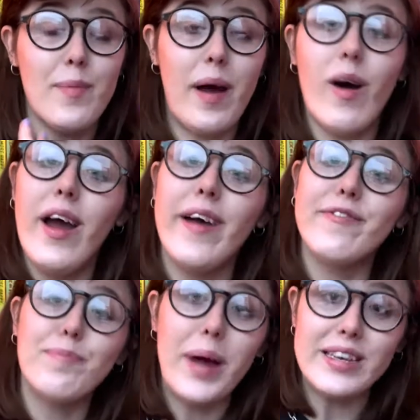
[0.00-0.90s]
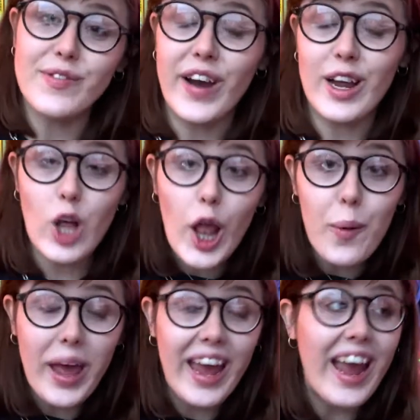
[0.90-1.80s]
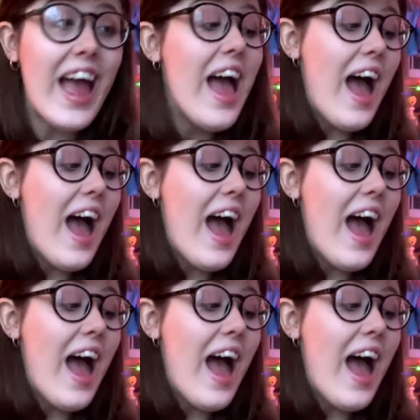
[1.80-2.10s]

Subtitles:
about her best friend, Chloe.